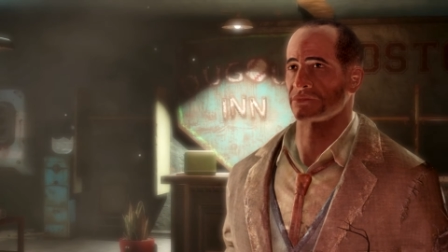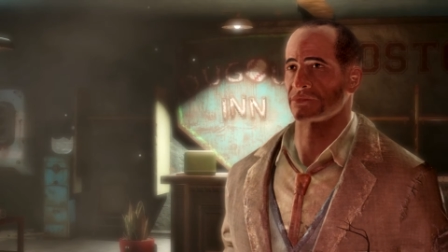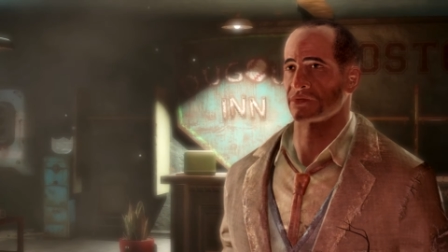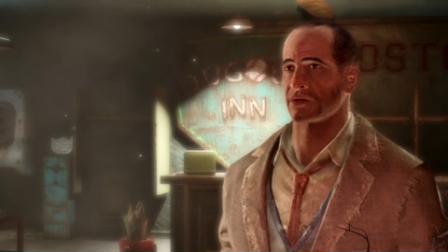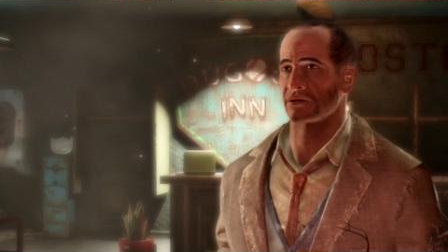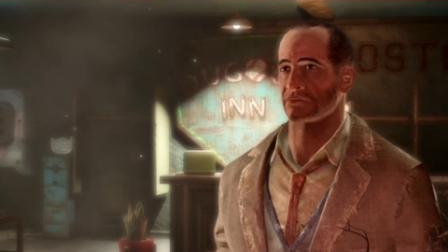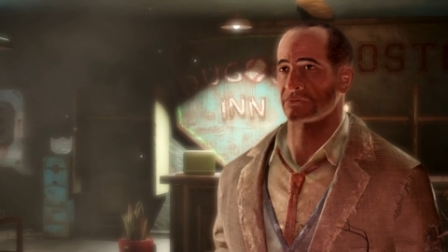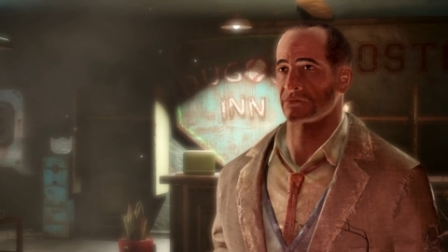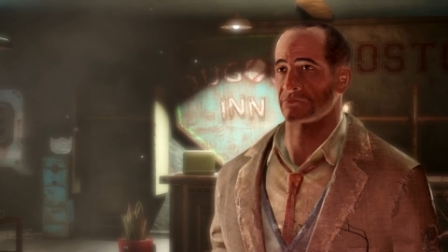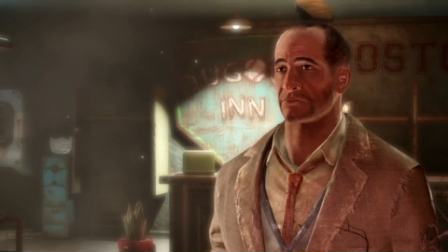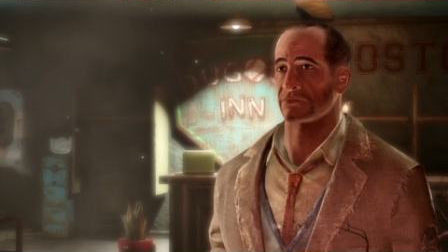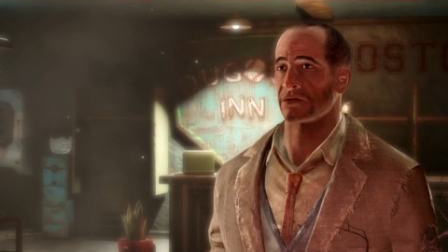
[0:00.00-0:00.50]

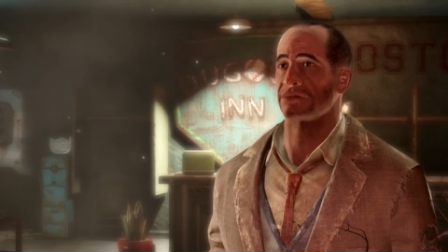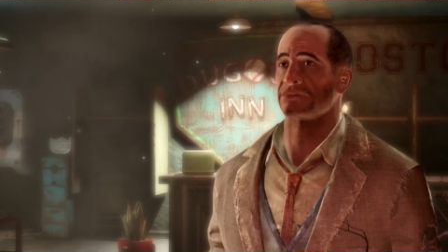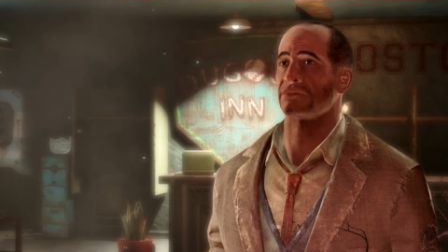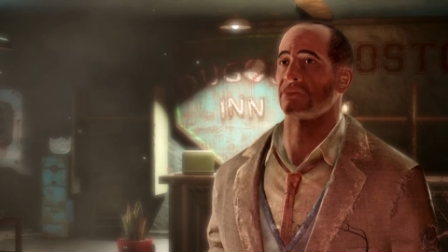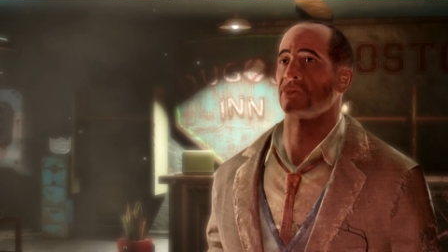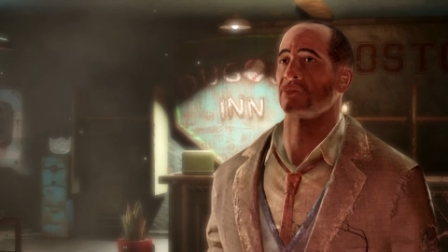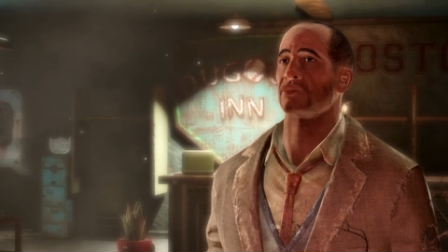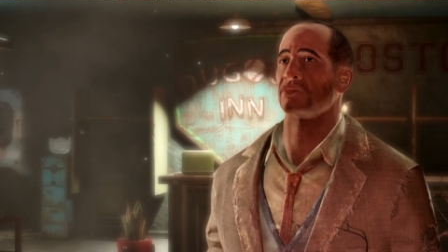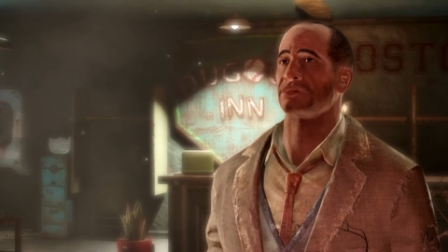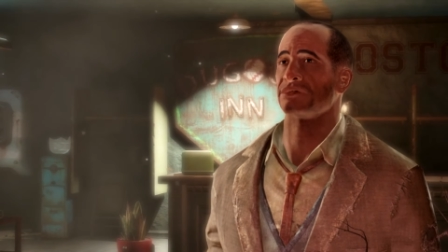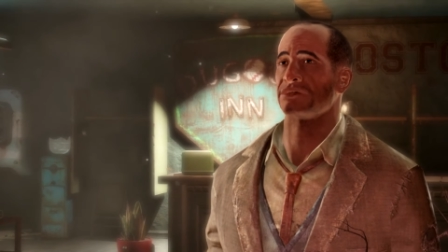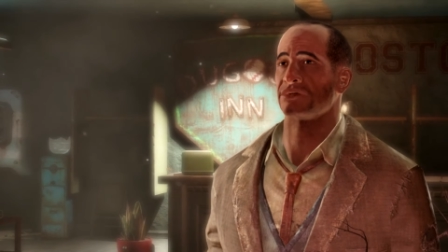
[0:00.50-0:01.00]
Travis might
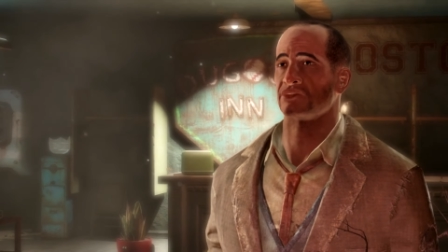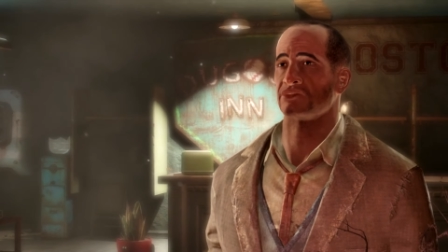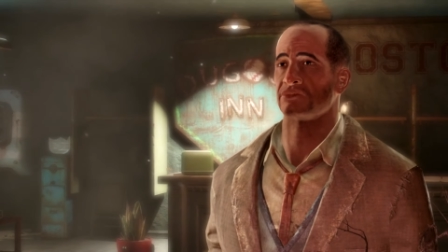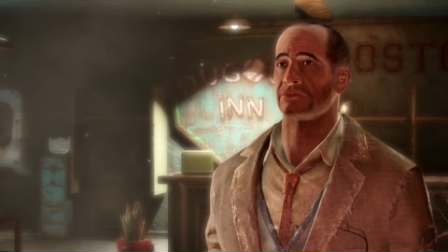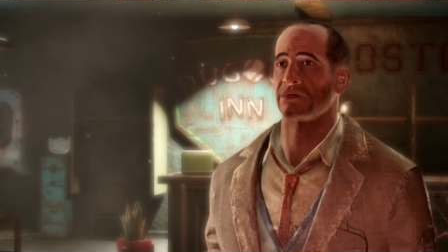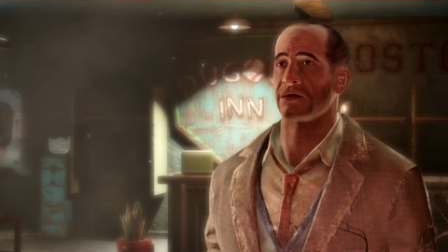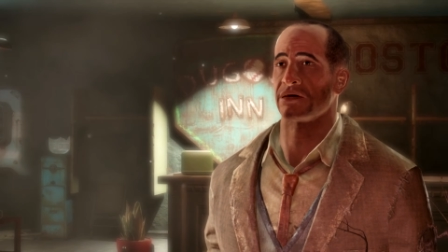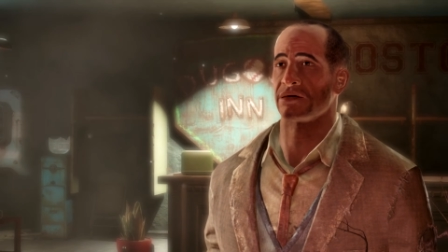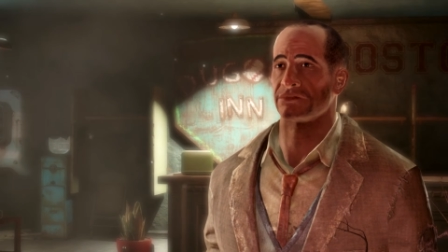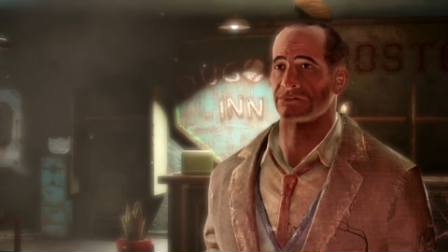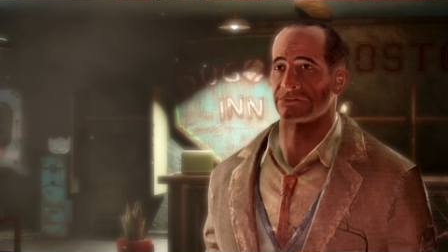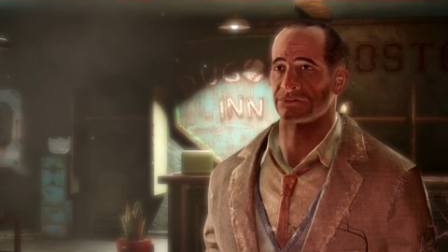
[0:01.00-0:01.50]
know. You
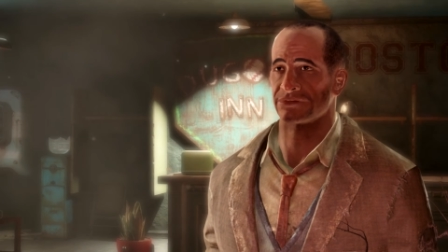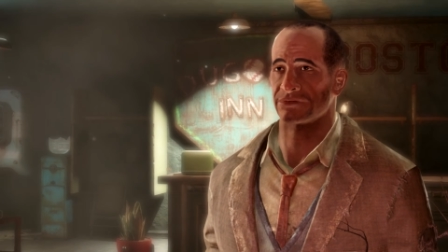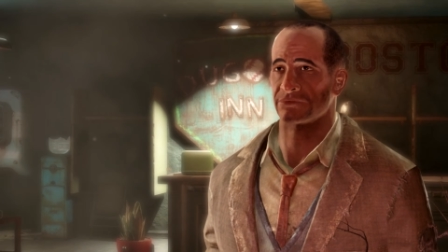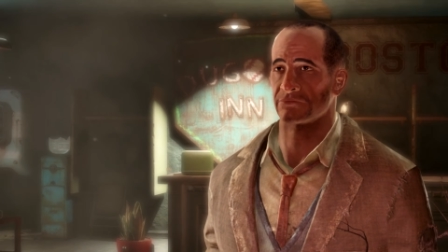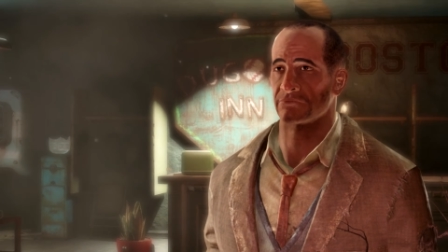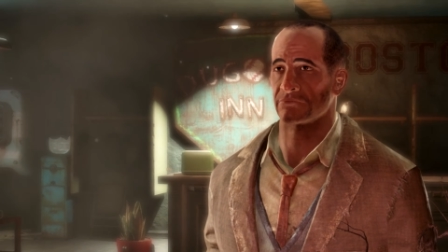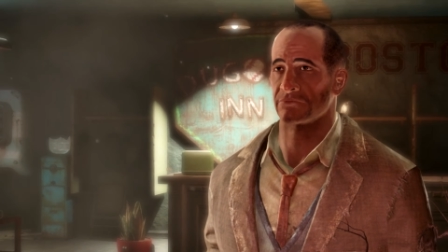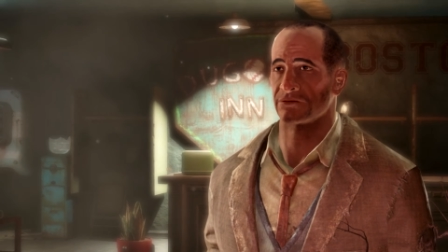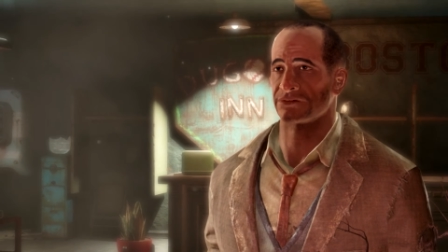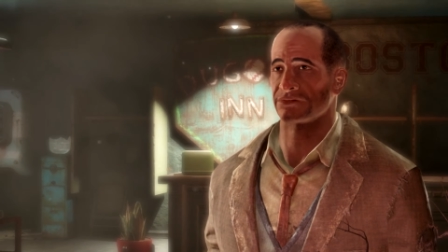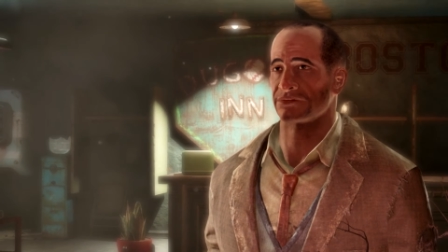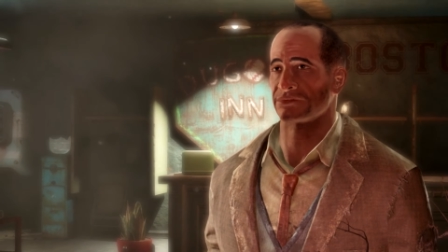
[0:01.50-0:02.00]
should ask
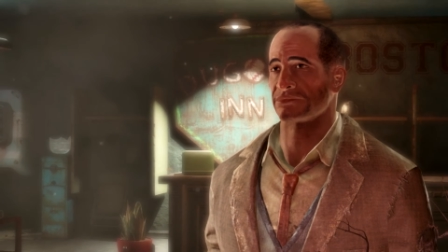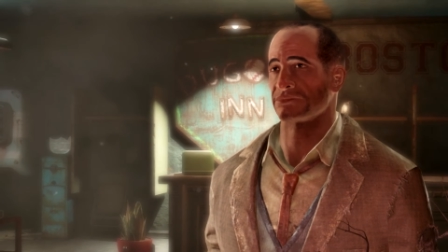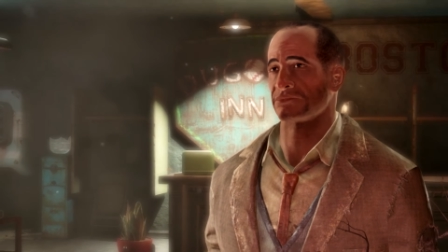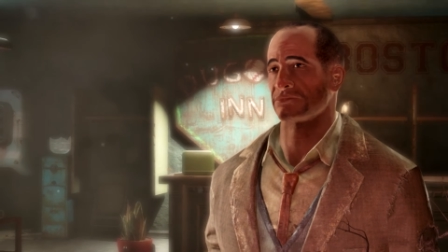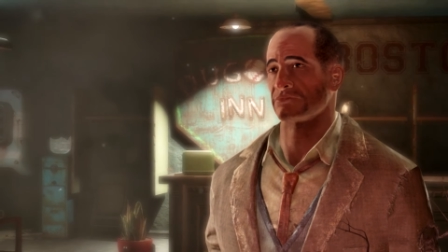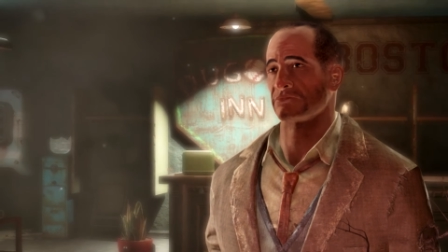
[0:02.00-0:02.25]
him, please.